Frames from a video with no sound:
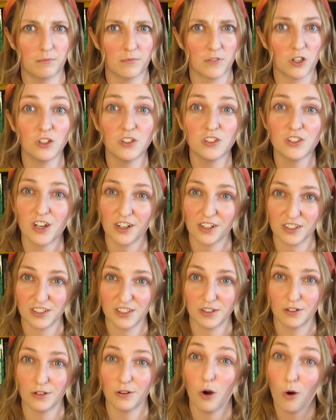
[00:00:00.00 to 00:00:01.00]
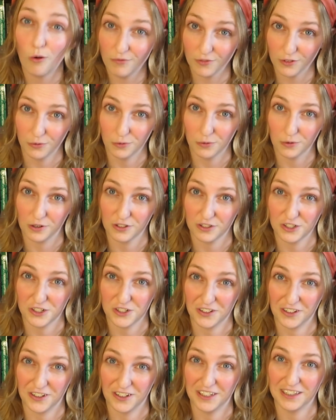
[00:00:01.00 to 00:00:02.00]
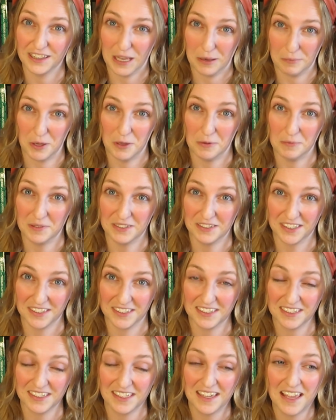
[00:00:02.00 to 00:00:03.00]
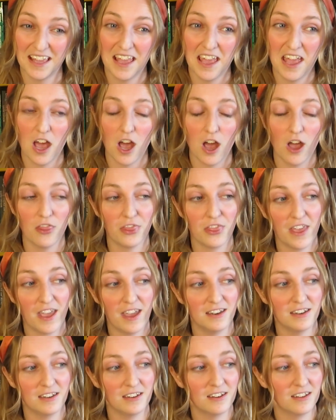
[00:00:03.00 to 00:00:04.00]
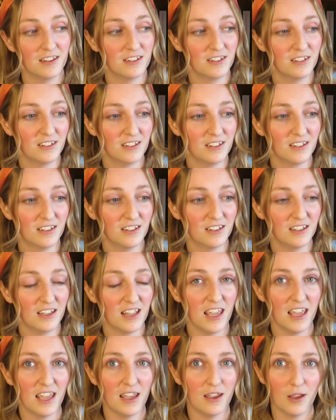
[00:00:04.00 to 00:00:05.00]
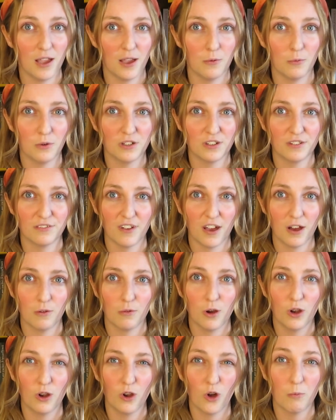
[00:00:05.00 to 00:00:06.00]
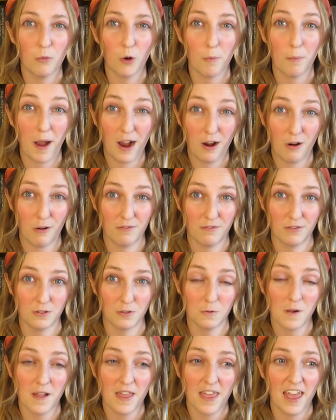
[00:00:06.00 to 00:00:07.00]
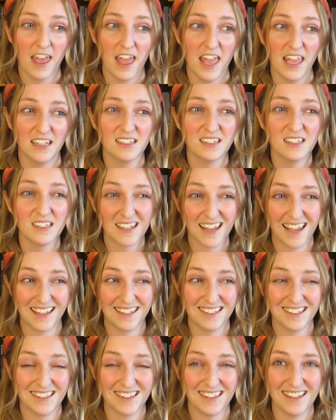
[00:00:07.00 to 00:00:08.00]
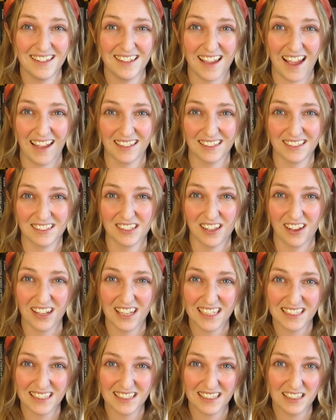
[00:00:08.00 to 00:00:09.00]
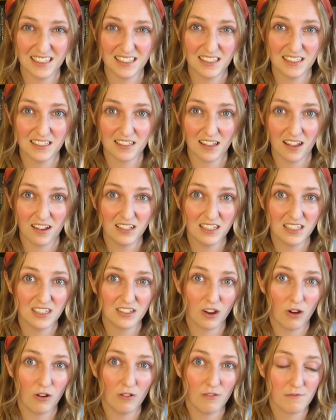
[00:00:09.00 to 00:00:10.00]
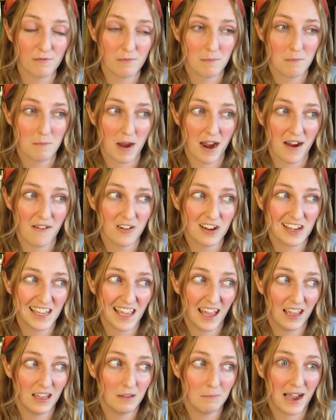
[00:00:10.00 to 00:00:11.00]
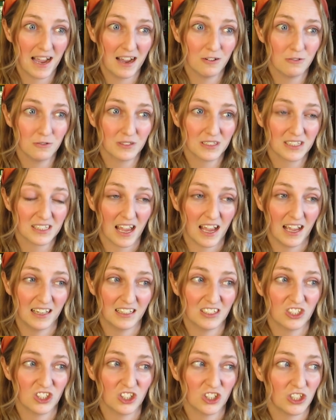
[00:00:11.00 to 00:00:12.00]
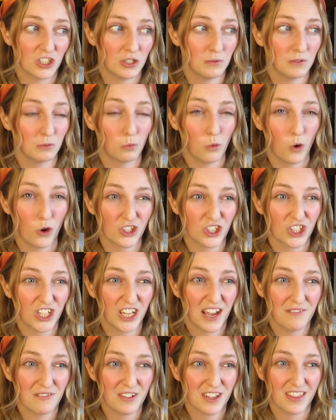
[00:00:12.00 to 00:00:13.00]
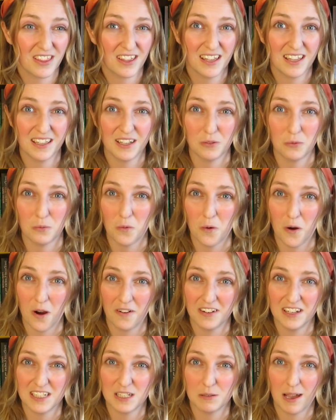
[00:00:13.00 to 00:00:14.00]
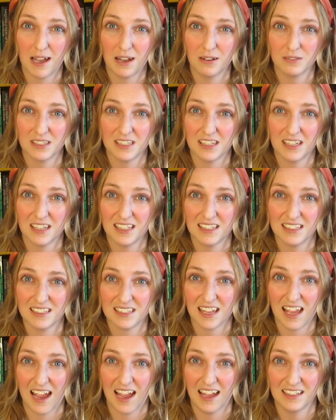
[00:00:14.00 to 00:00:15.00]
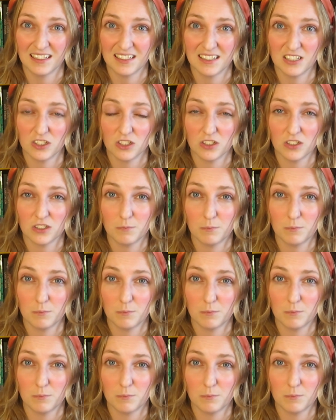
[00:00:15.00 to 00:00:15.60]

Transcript: conductor of an orchestra in that moment, then it would have felt a lot more powerful. Instead, the anxiety side of Mara came out and she was watching everything and worried about it and